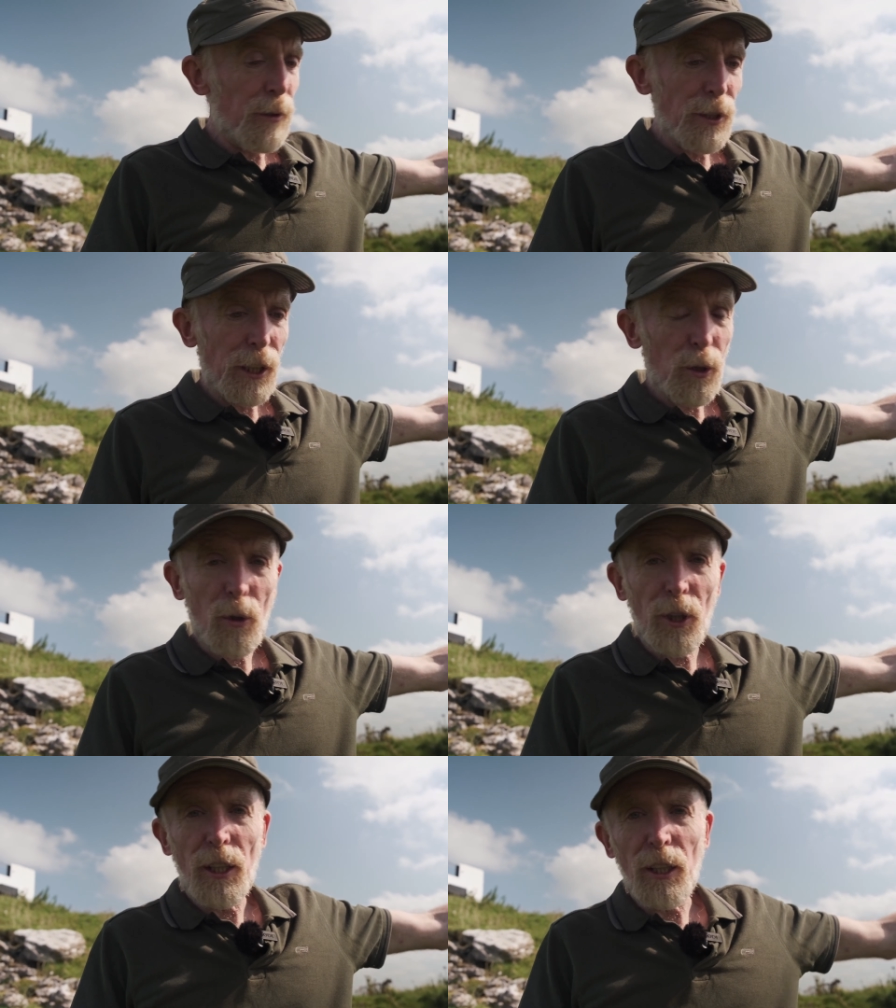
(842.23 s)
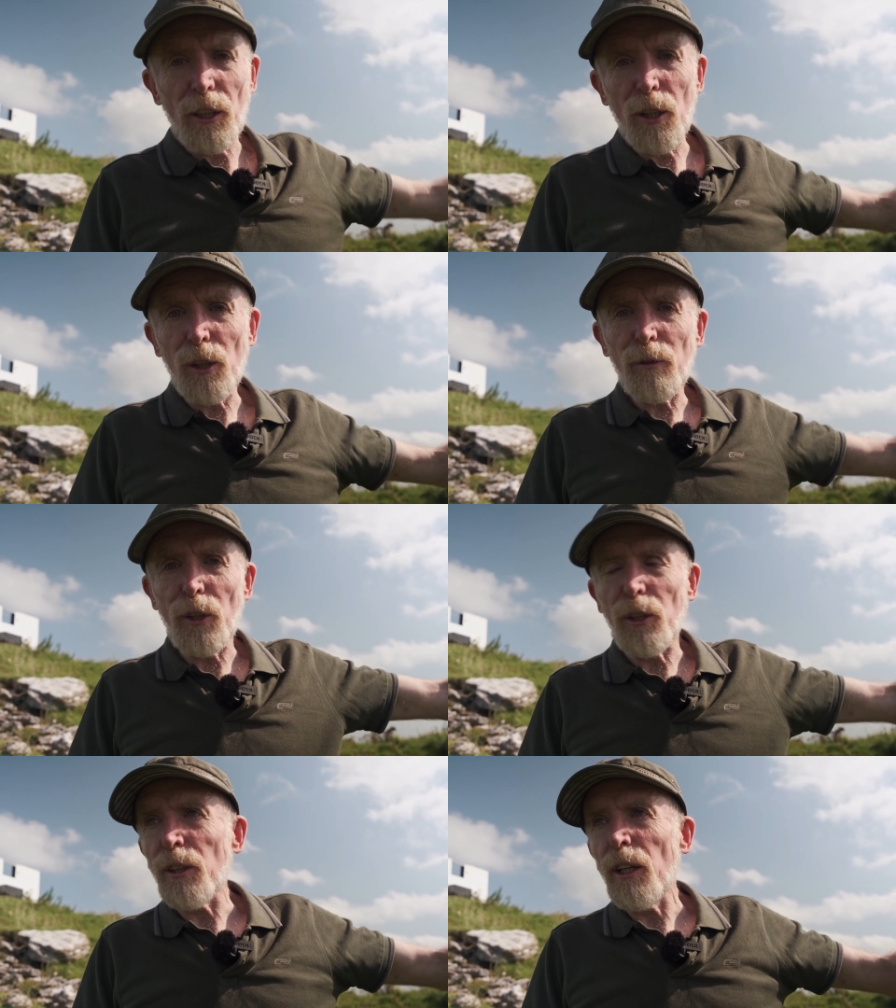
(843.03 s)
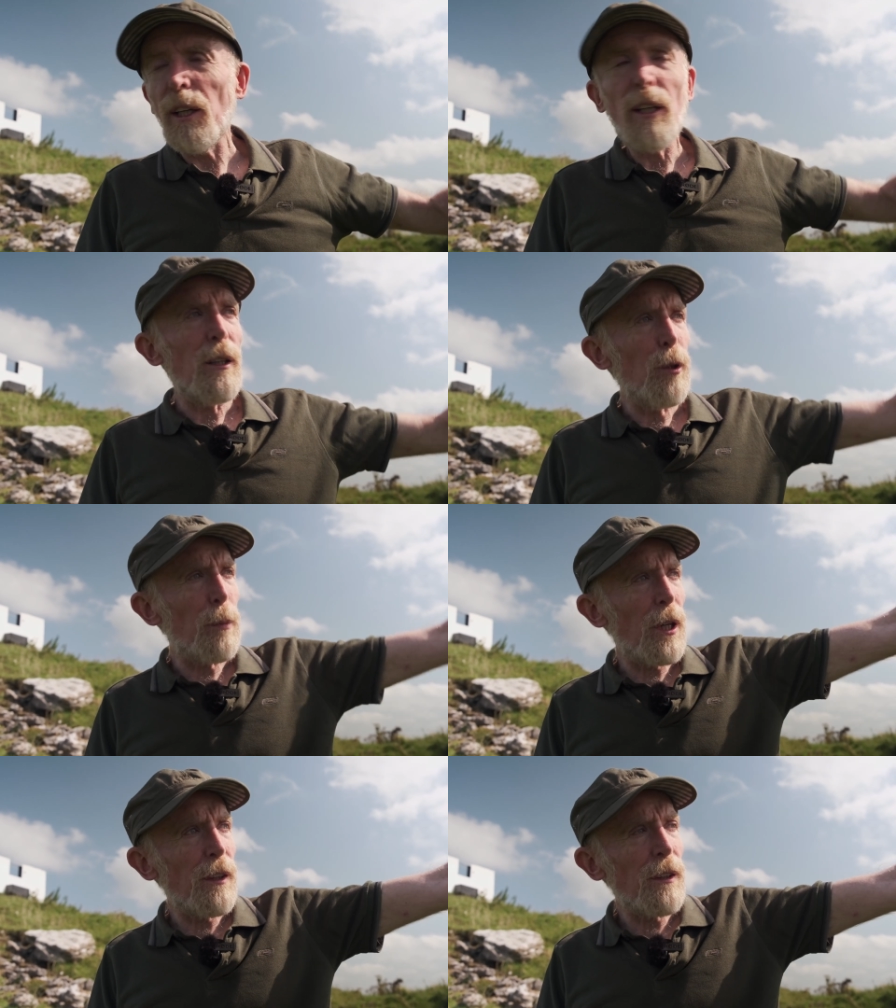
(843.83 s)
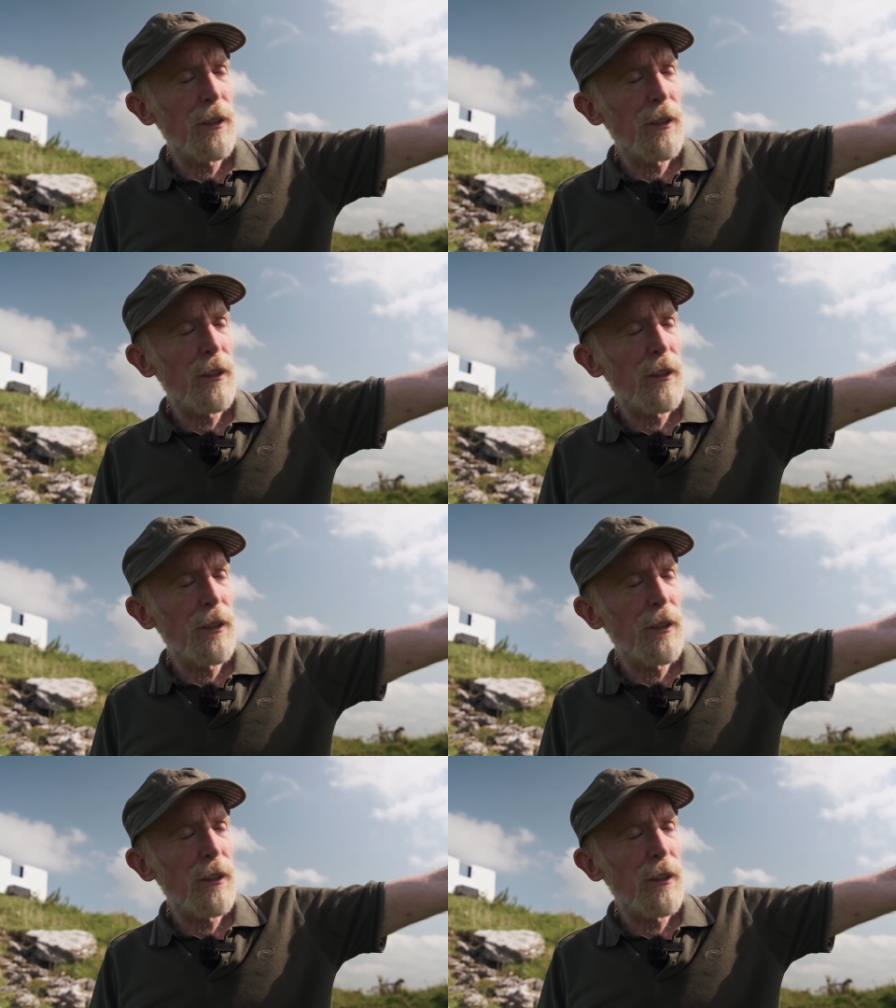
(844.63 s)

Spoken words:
of us at Cornhill and Longford, up on